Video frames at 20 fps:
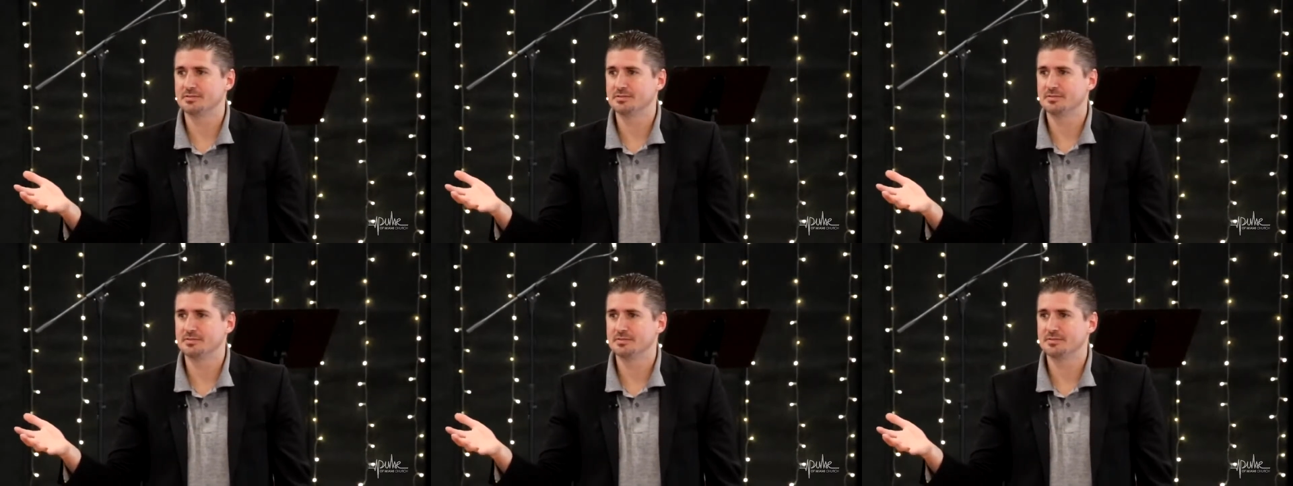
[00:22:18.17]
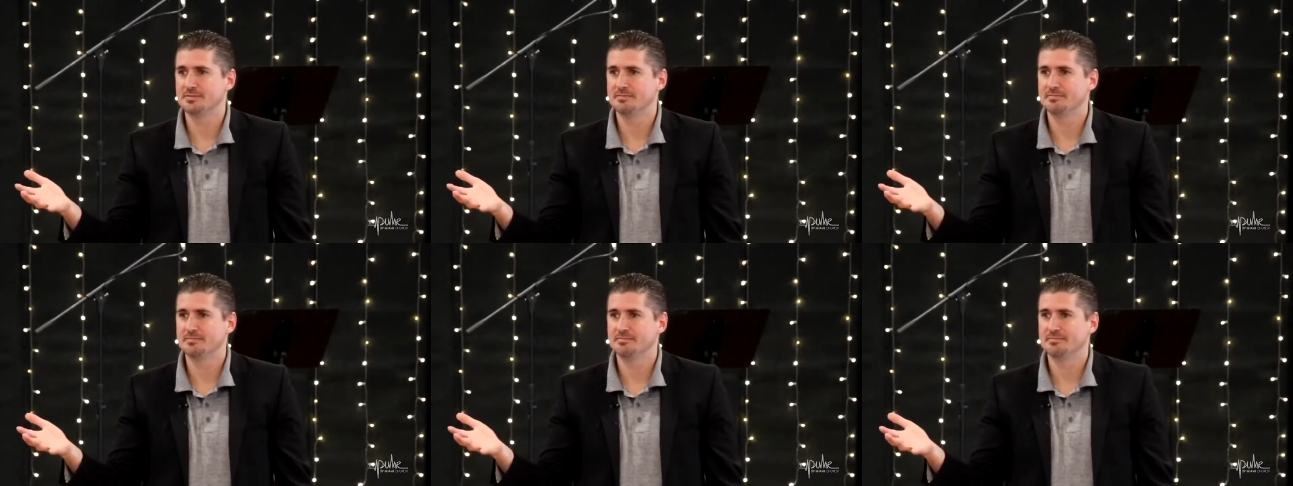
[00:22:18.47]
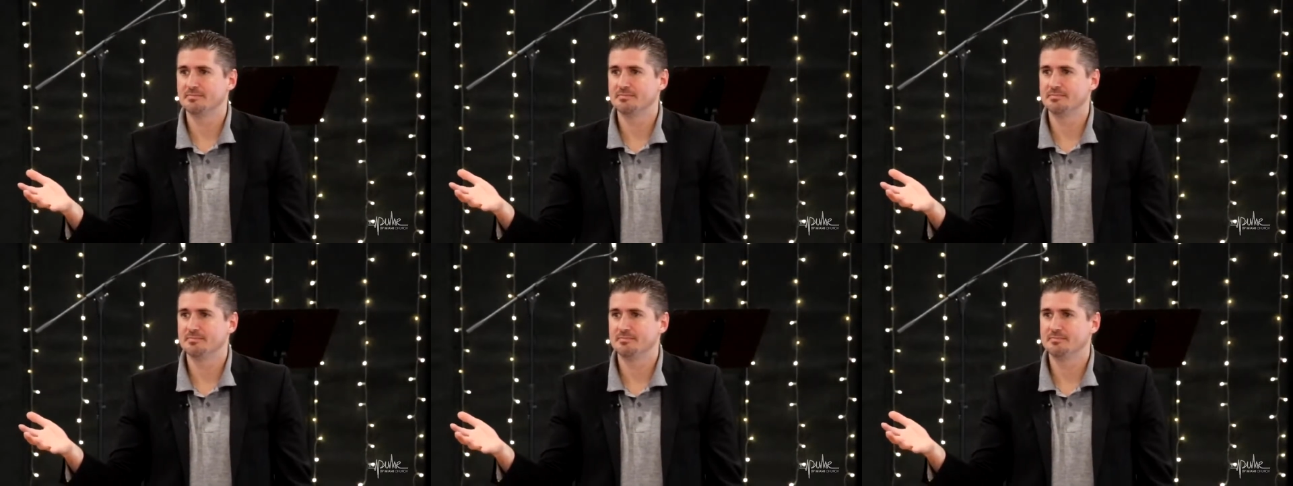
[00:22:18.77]

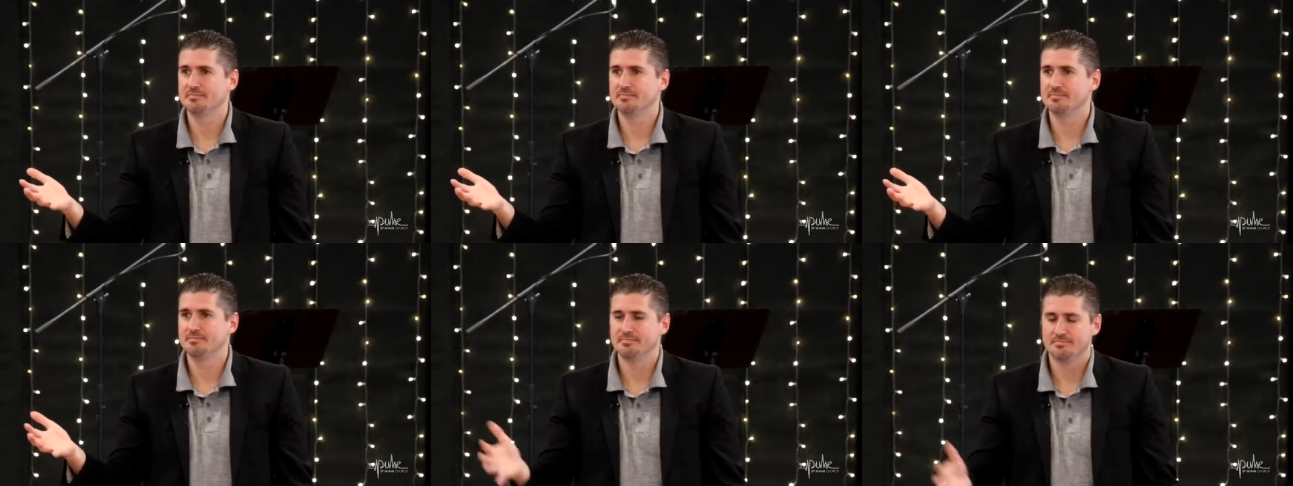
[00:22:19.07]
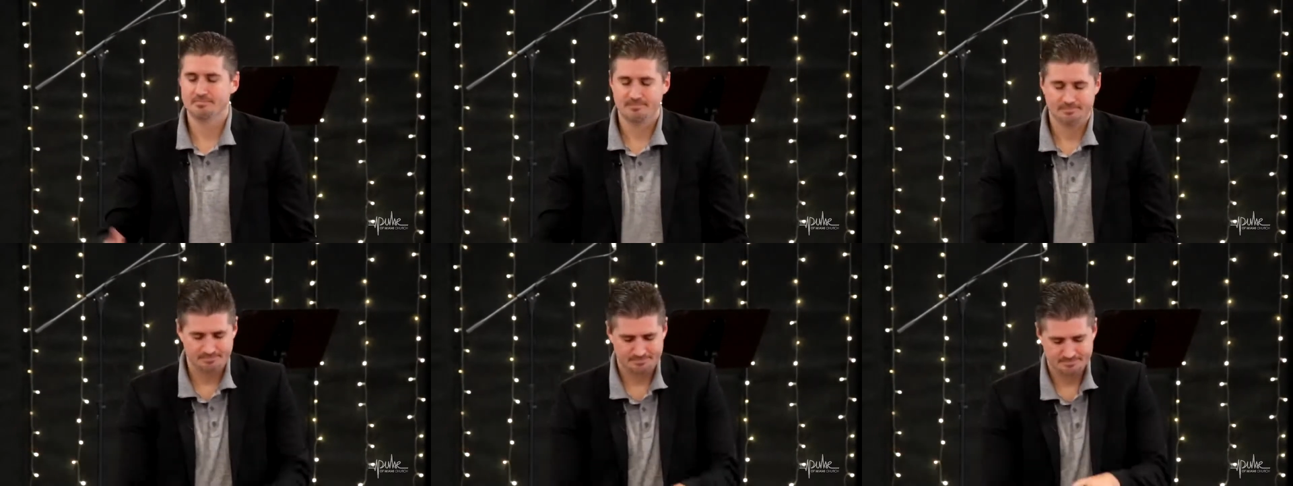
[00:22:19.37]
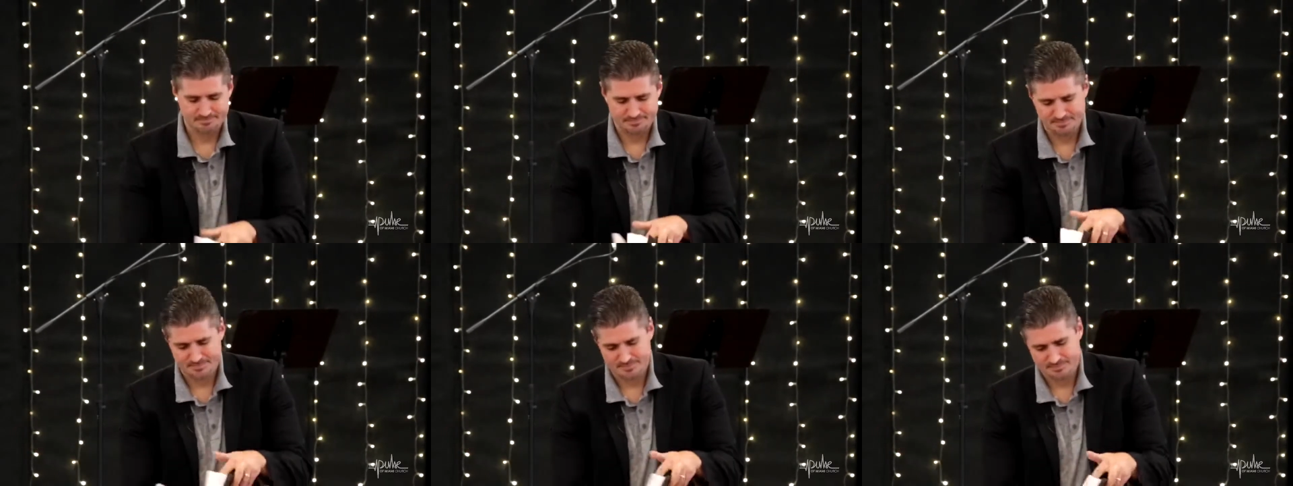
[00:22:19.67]

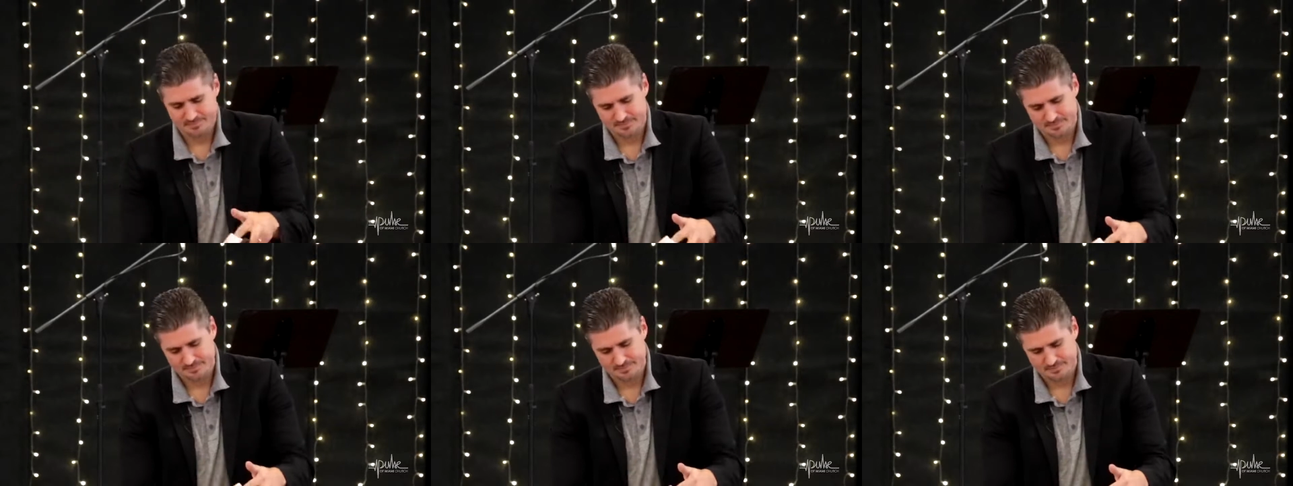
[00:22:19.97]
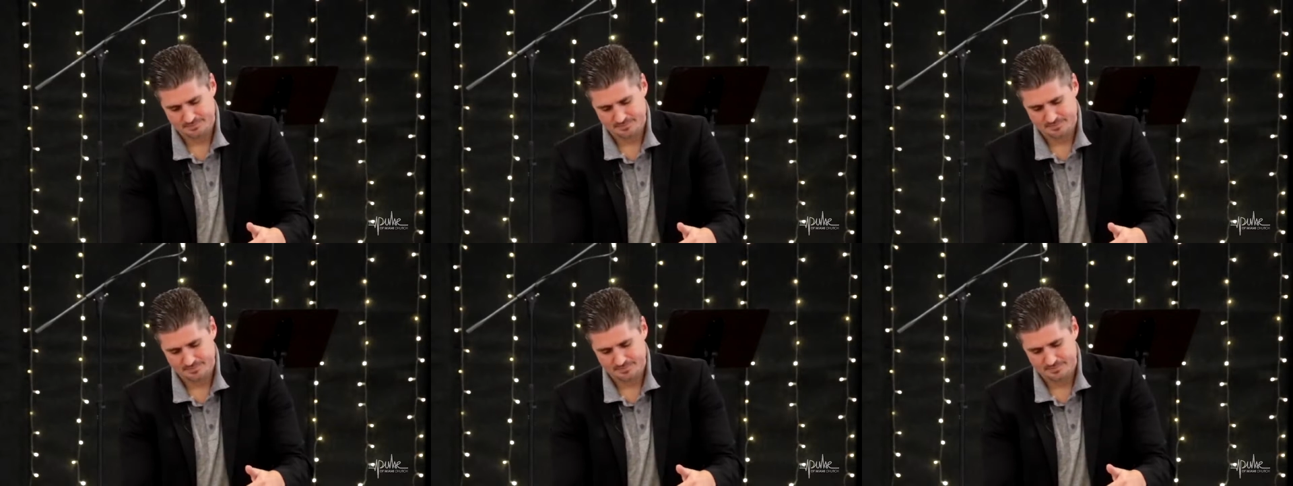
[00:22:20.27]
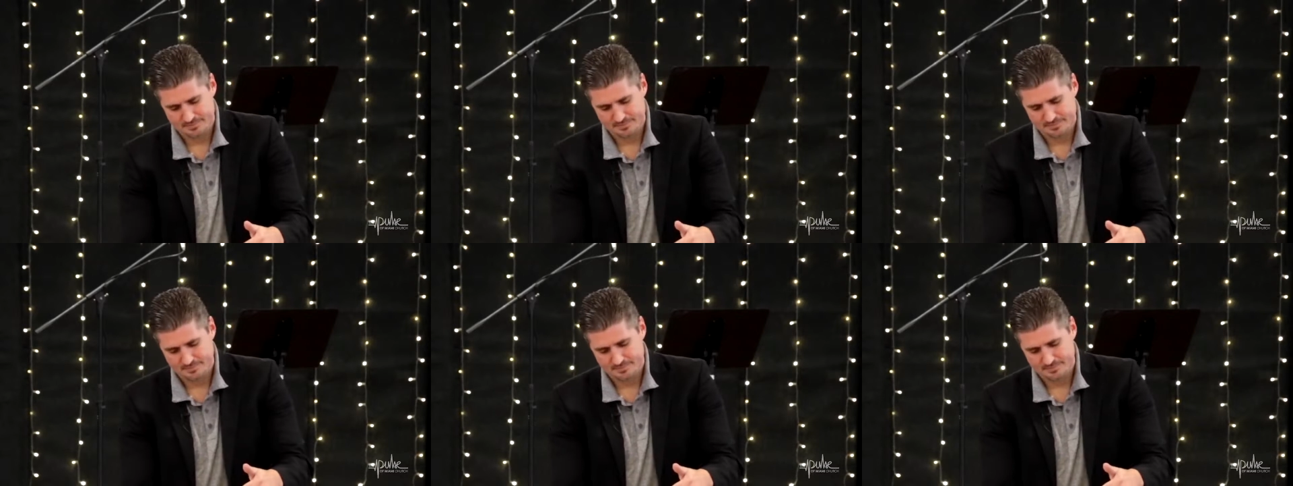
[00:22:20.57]

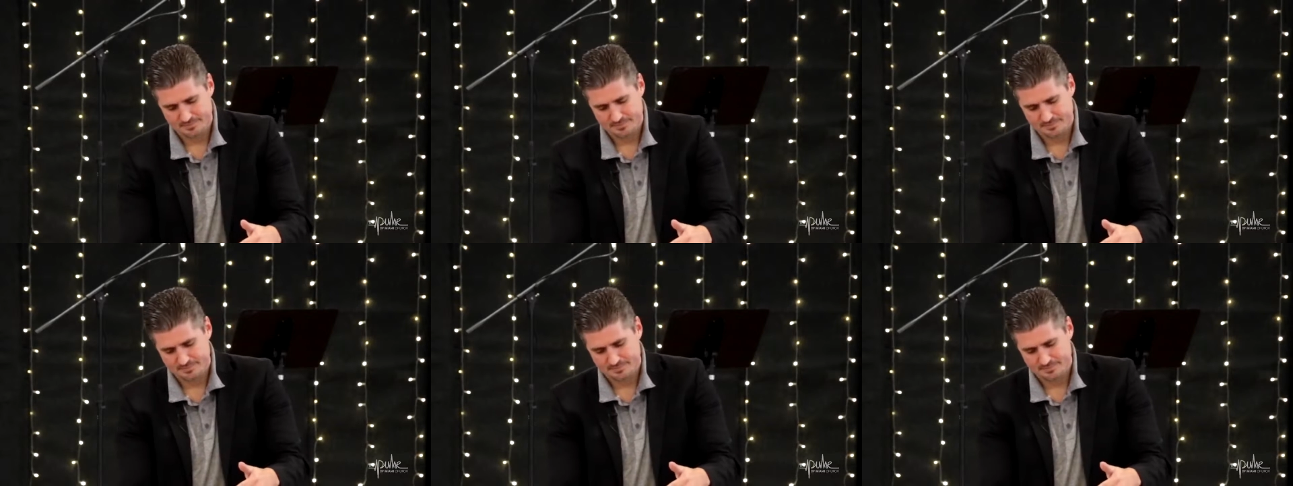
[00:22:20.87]
Nobody speaks.